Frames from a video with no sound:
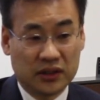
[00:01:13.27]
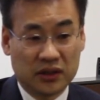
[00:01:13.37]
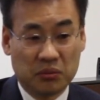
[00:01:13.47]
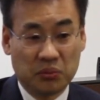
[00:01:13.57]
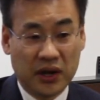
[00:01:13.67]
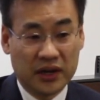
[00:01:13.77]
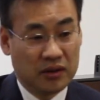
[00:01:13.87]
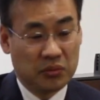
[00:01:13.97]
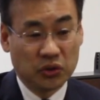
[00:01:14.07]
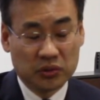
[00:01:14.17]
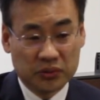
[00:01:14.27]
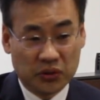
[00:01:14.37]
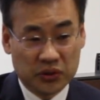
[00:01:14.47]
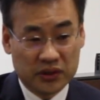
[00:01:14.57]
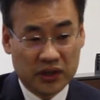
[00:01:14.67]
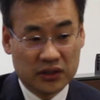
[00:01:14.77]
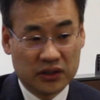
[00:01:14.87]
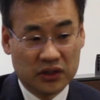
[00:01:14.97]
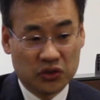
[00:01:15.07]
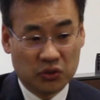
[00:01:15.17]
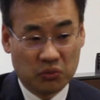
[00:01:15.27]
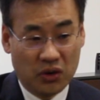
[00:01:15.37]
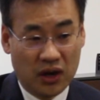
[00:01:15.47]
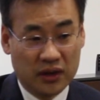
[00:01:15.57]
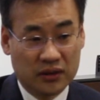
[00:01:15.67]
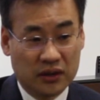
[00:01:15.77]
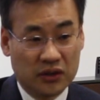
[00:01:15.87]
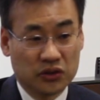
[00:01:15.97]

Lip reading: combine multiple organizations into one.